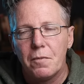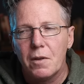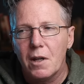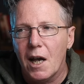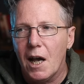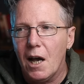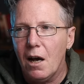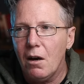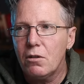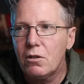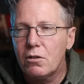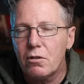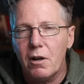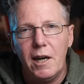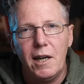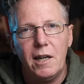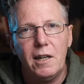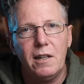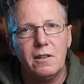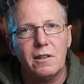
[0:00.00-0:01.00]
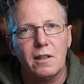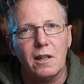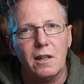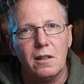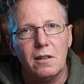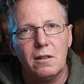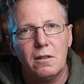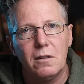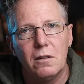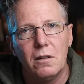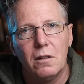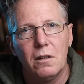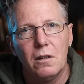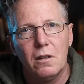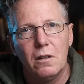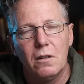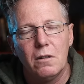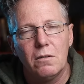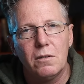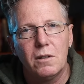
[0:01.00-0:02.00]
how great is it?
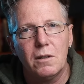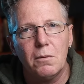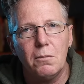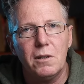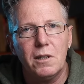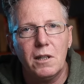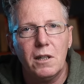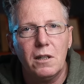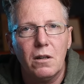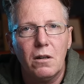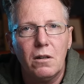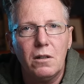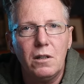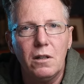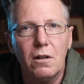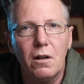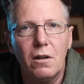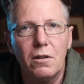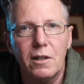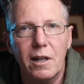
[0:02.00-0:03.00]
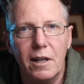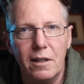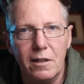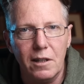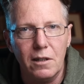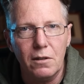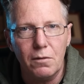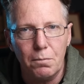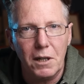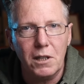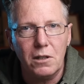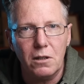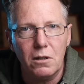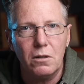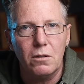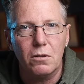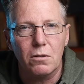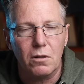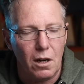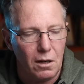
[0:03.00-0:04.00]
And somebody says, oh, you know, this picture
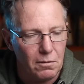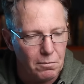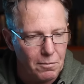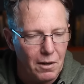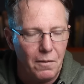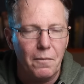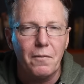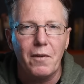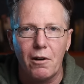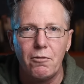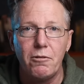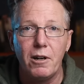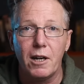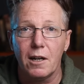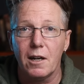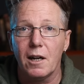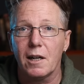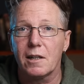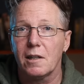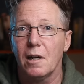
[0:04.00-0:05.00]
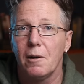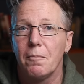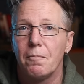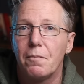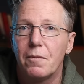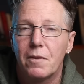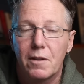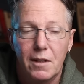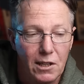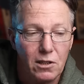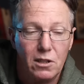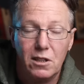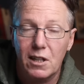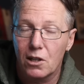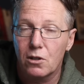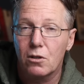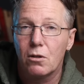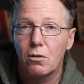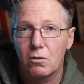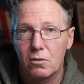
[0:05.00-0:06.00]
of yours, I, I really like that. that.
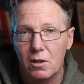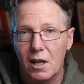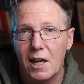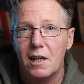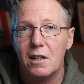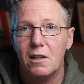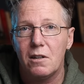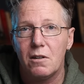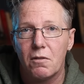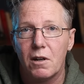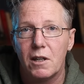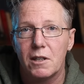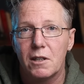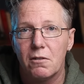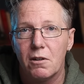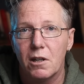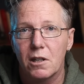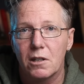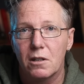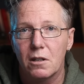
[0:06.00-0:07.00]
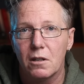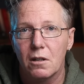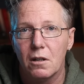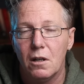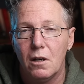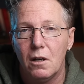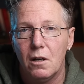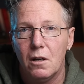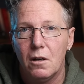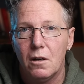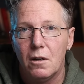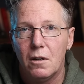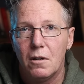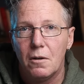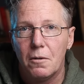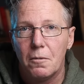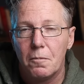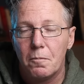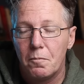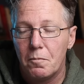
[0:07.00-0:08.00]
That's cool, heading in the right direction.
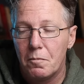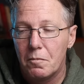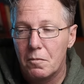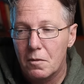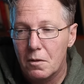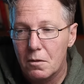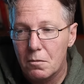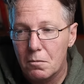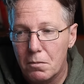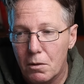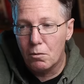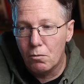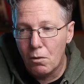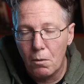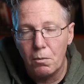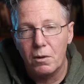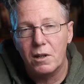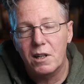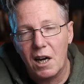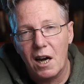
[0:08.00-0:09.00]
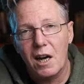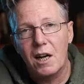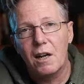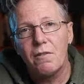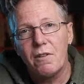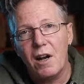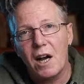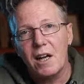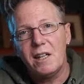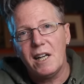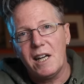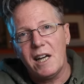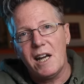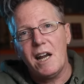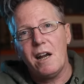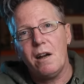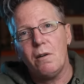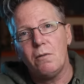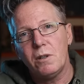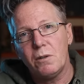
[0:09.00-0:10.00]
But what we're kind of, I think
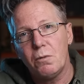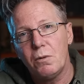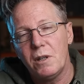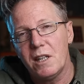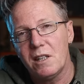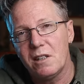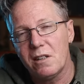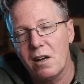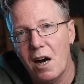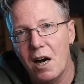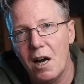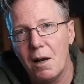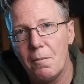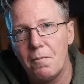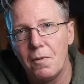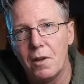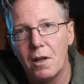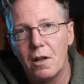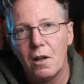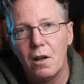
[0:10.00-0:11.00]
here is we're in a time